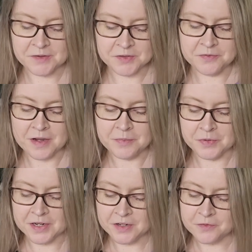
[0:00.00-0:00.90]
the
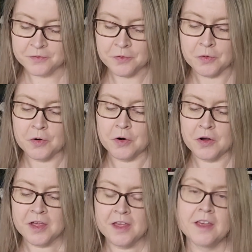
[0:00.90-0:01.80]
fabric
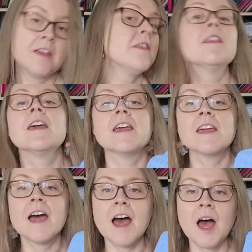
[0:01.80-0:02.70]
for
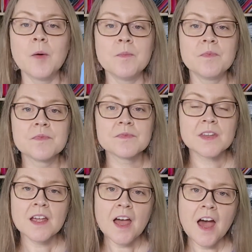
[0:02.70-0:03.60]
the
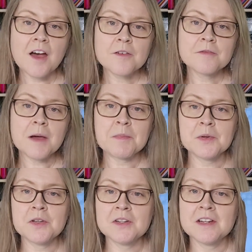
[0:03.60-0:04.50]
Fud
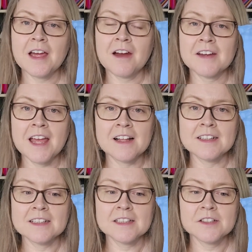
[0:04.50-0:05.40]
Mood
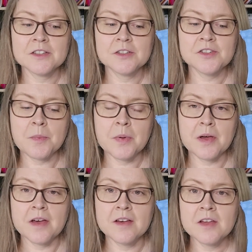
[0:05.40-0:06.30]
Ariel
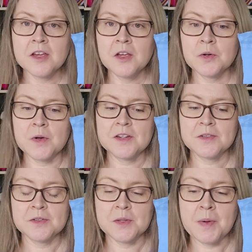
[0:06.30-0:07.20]
jumper,
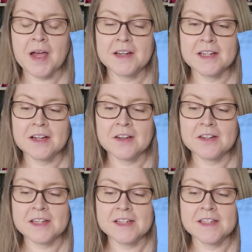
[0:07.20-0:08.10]
which was the pattern
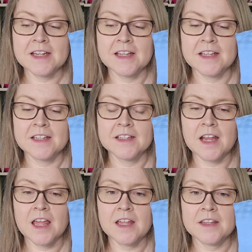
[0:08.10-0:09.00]
included
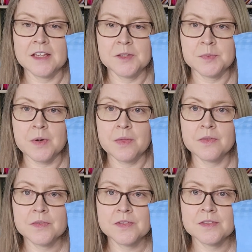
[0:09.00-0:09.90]
in this
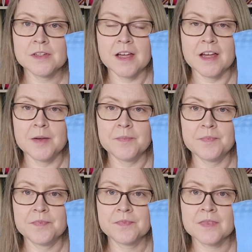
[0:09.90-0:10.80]
month's
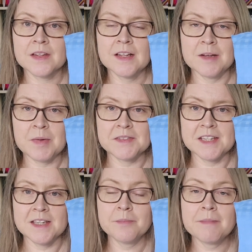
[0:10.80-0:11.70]

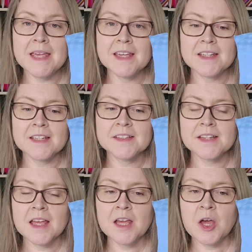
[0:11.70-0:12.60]
Limazzi
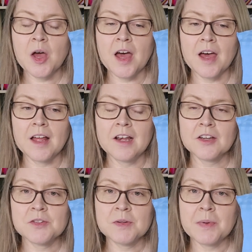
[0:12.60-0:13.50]
Makers
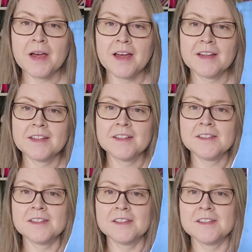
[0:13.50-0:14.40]
luxury bag.
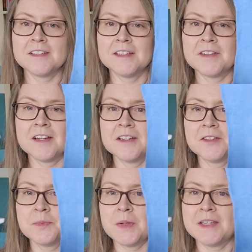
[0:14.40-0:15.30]
So you can see I've cut out
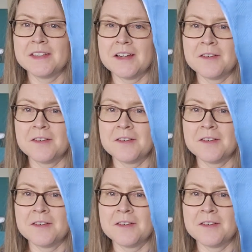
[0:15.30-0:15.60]
this piece out